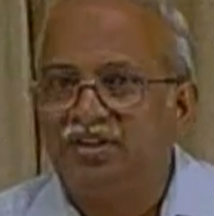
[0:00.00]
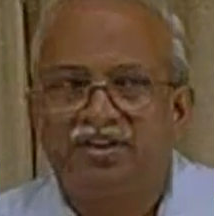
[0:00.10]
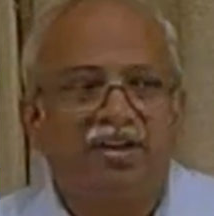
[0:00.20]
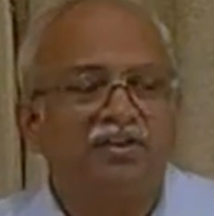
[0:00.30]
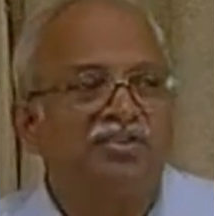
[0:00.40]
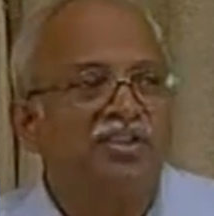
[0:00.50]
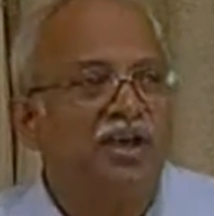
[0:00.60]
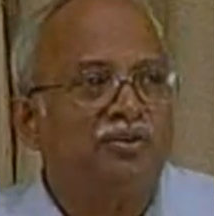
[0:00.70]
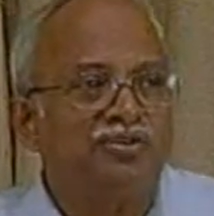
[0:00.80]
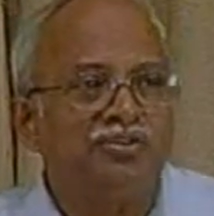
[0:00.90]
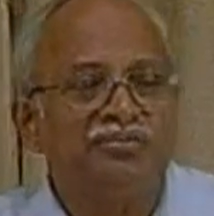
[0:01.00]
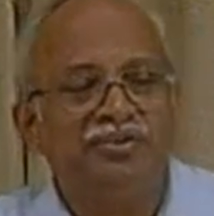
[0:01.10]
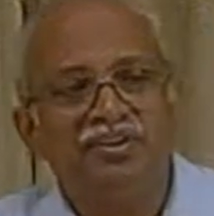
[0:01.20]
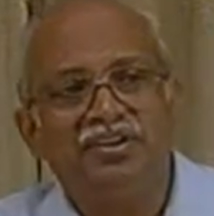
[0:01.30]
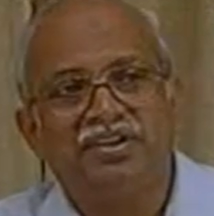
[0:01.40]
Now, you see how
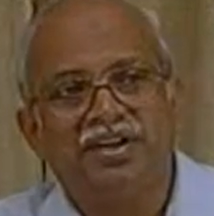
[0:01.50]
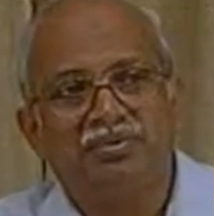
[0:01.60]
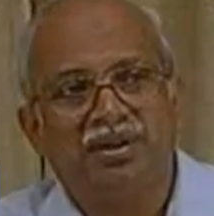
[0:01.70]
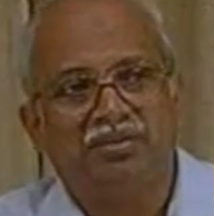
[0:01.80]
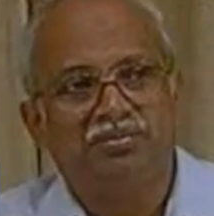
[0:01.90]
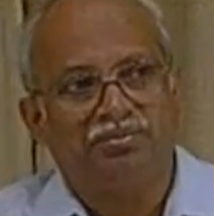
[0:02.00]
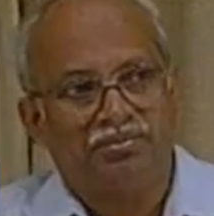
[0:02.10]
severe it can become.